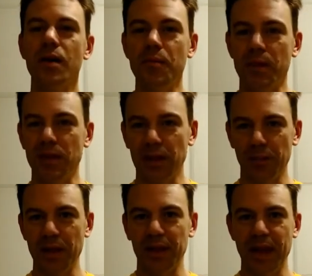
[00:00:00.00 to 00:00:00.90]
maybe a
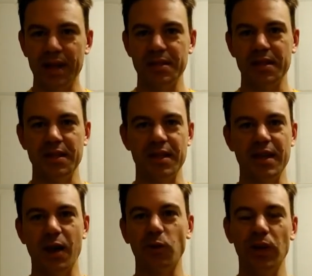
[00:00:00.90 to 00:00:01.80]
little bit less in the
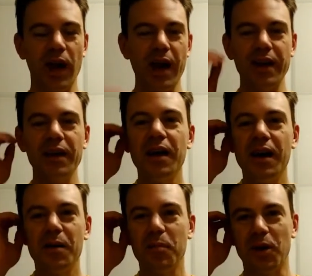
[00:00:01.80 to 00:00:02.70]
outlying
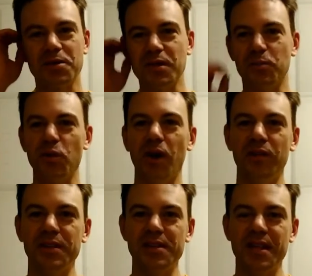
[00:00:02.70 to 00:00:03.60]
parts of the
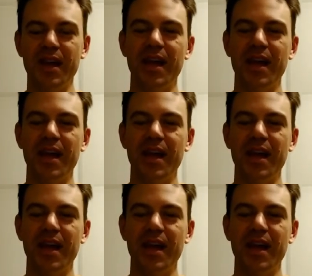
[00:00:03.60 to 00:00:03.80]
province.